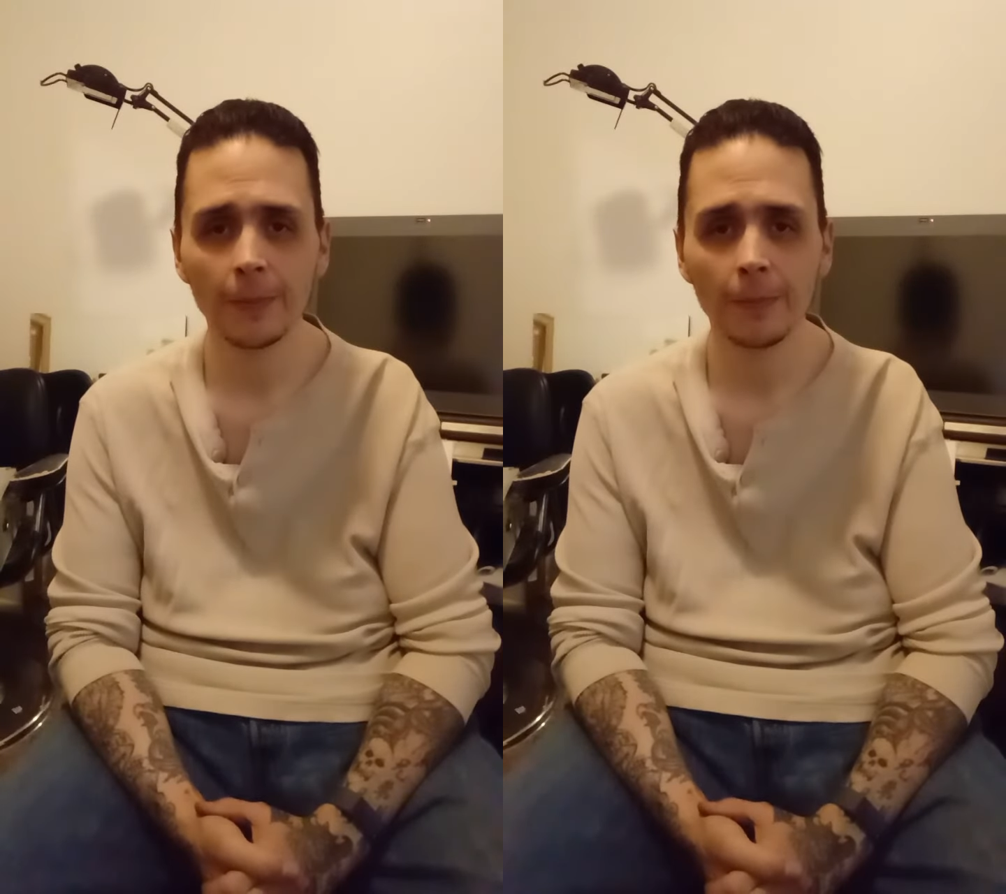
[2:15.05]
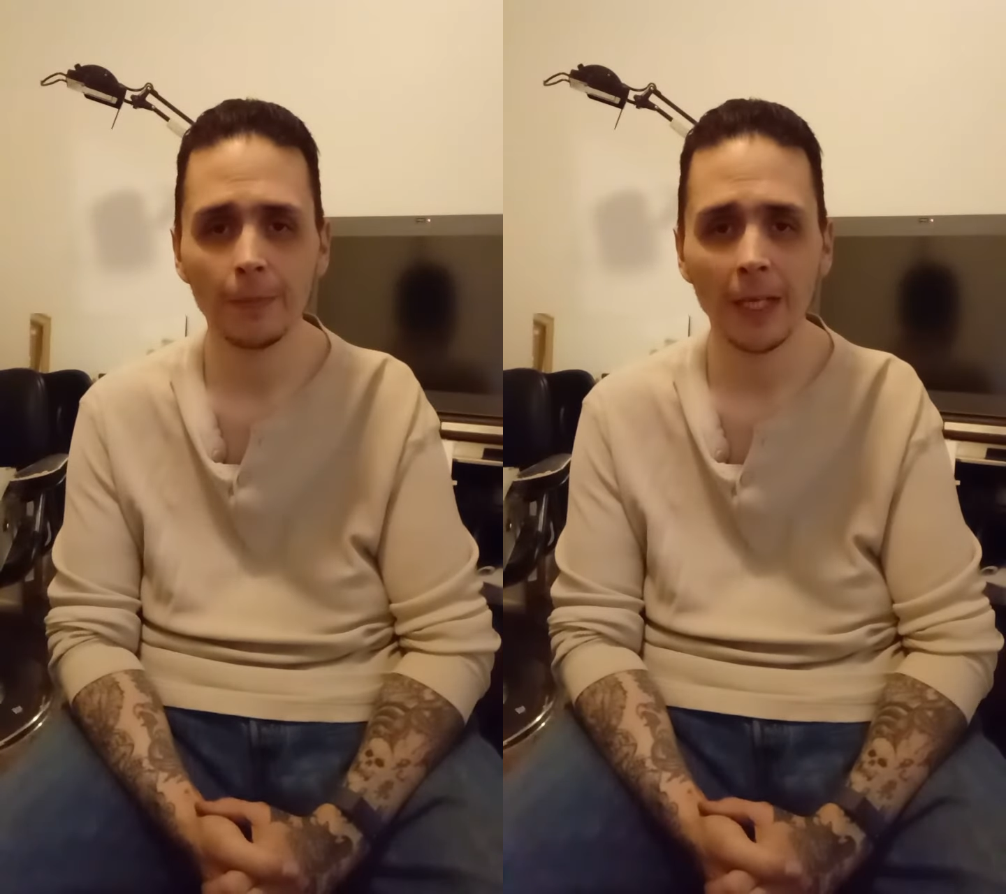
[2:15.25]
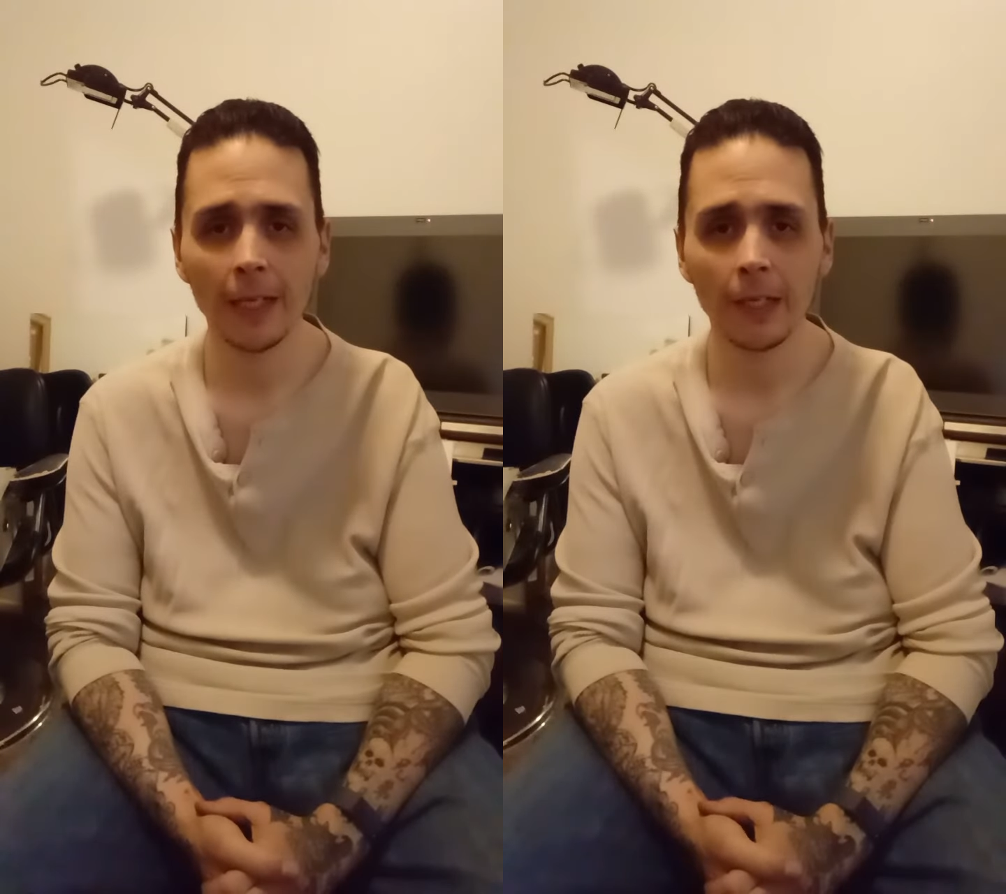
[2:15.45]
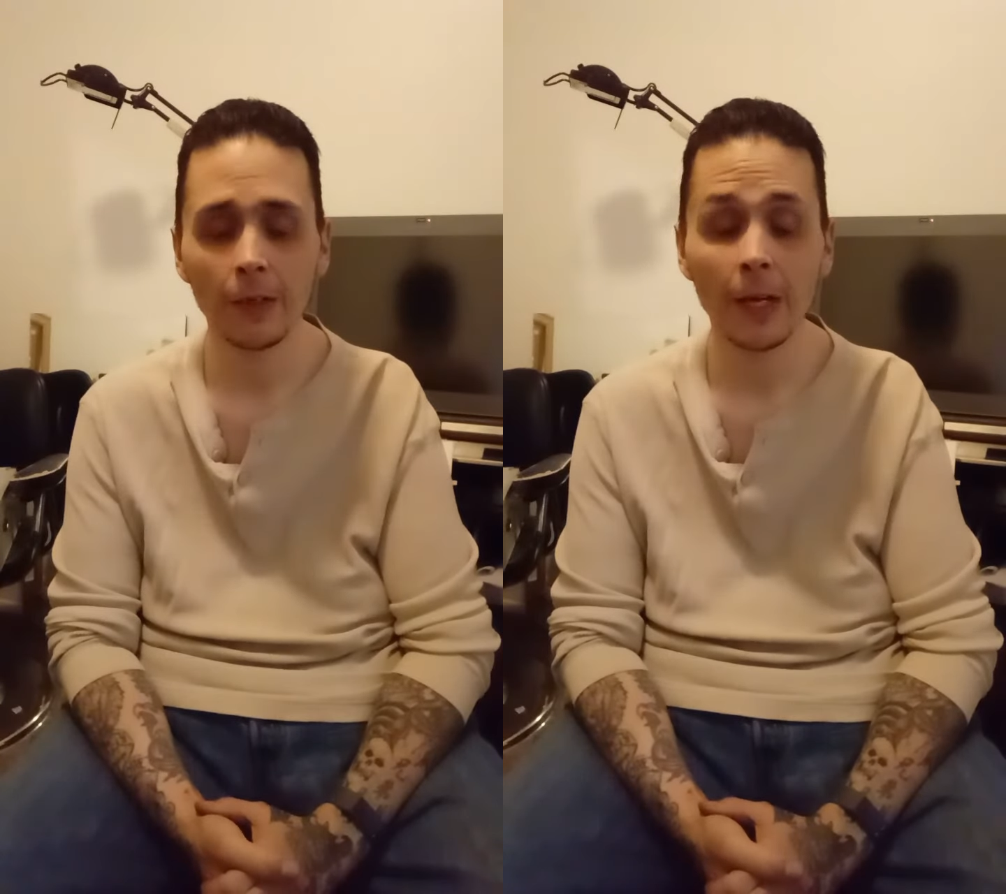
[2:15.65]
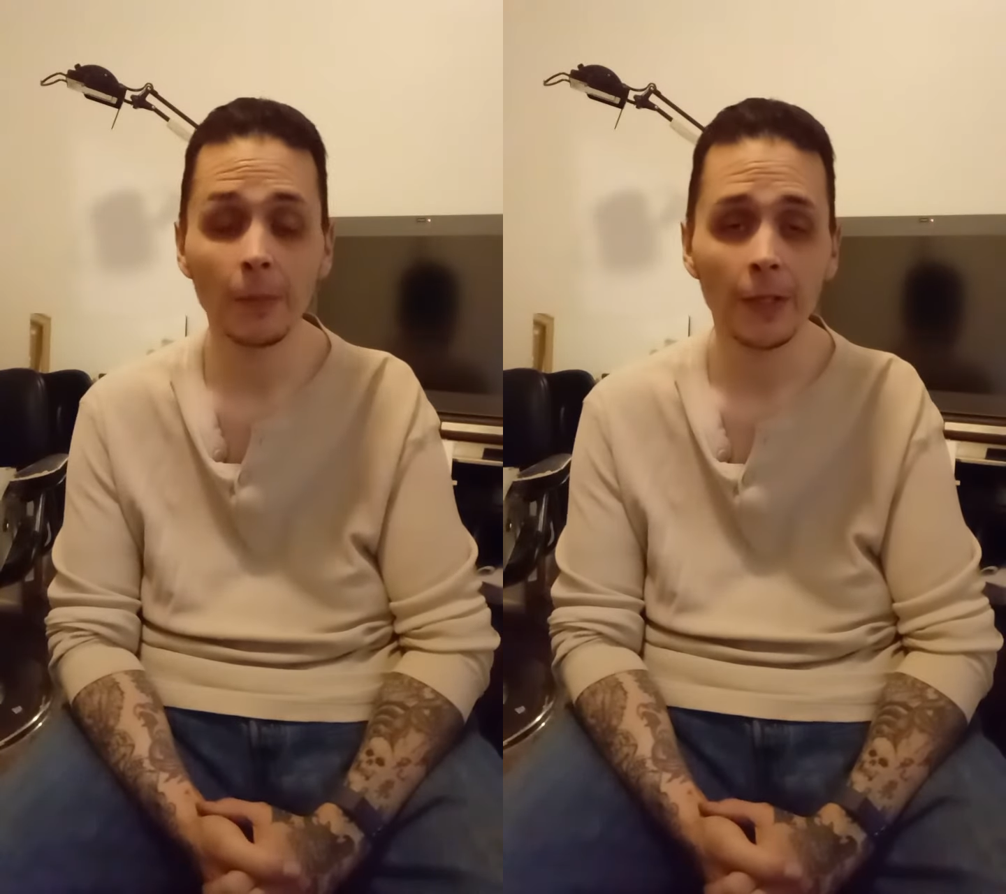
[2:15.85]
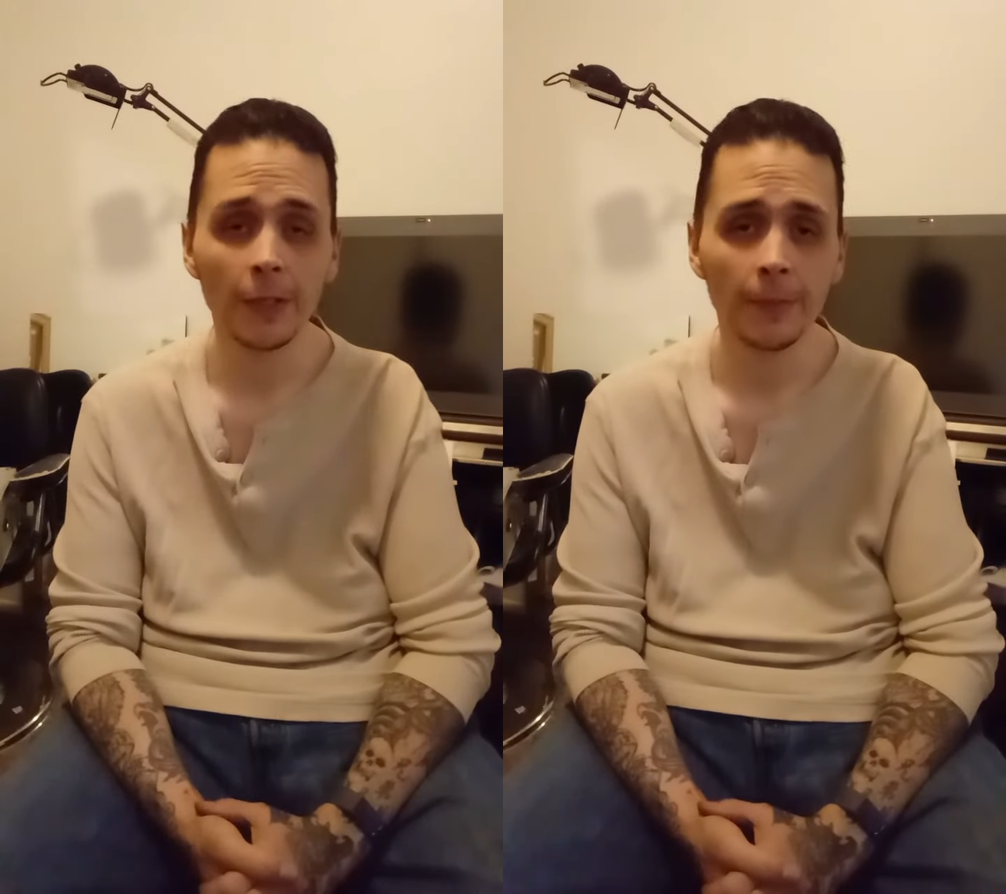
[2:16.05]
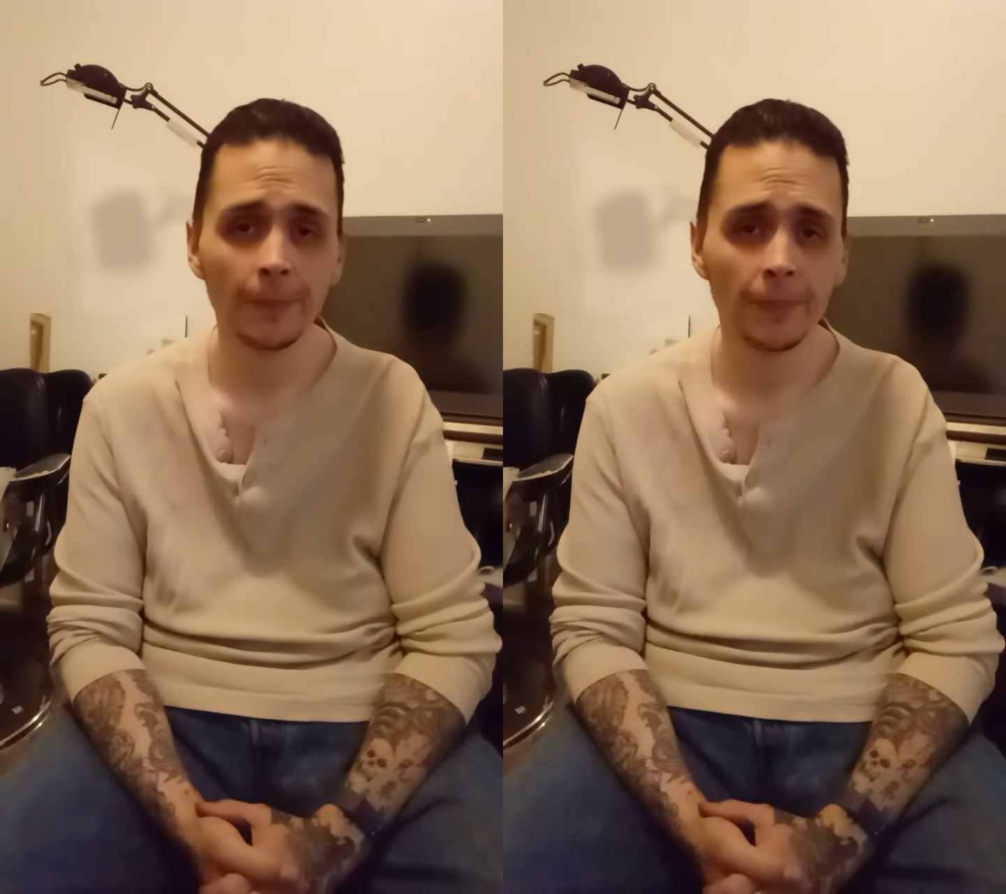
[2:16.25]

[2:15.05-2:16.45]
my grandmother